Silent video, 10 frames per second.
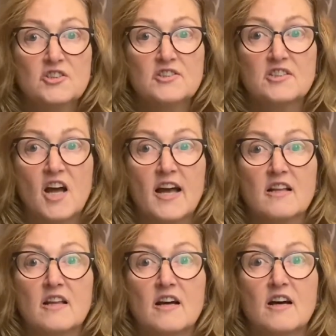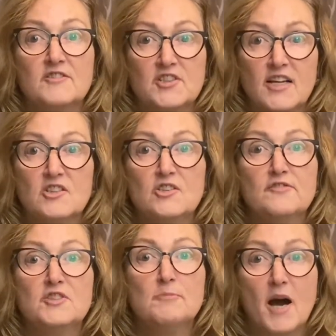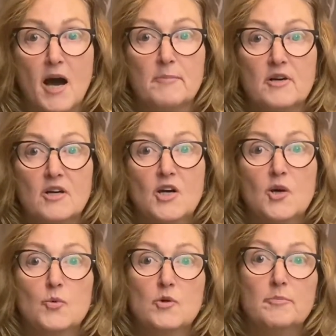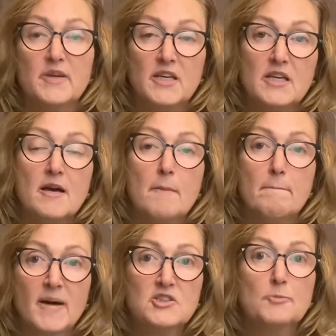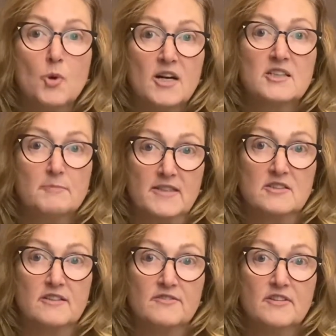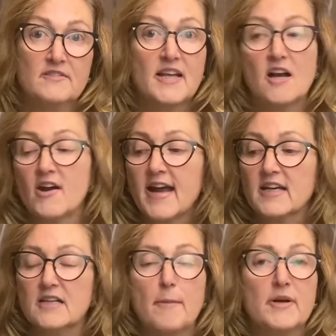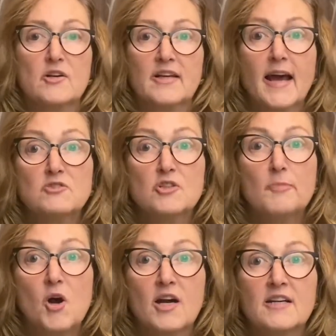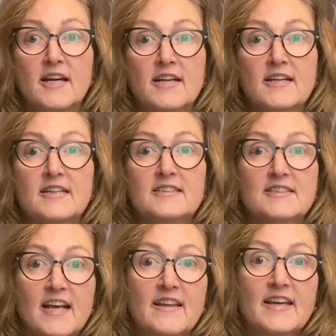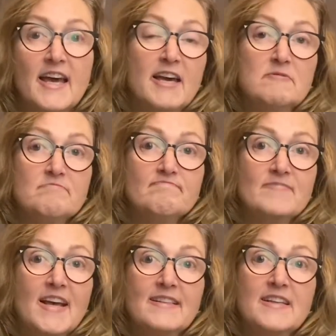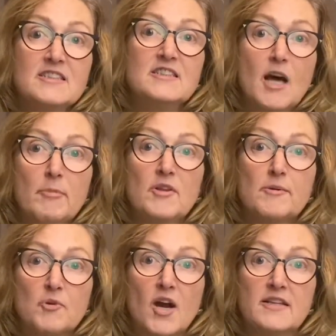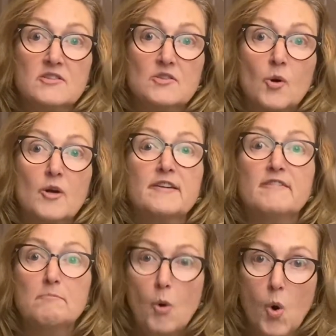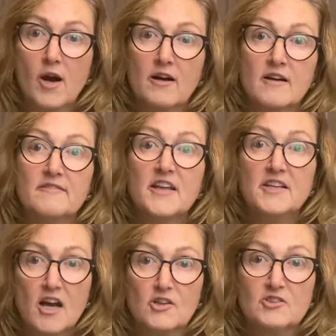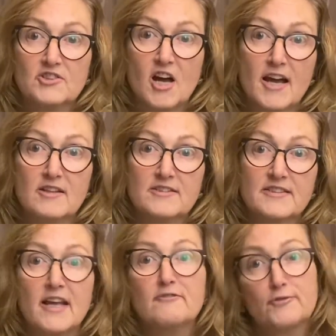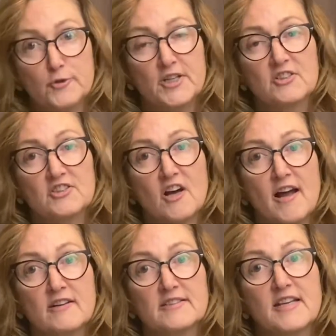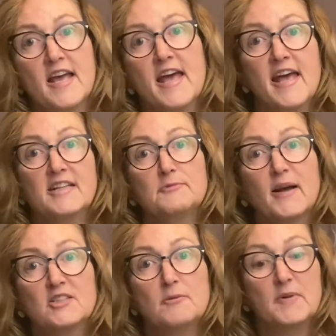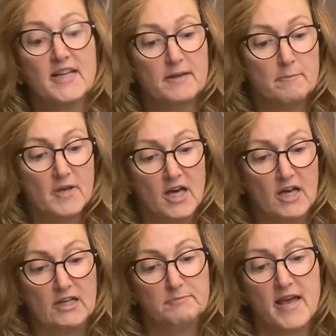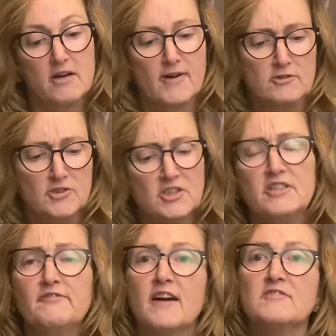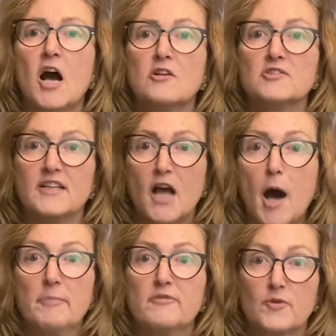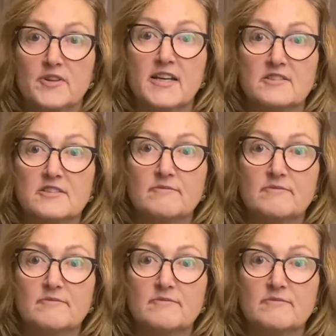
style of Chateauneuf-du-Pape will be much more expensive than our economical counterpart, selling at least double the price or even more than younger styles and fruitier styles. Expect to pay around $65 and up for this.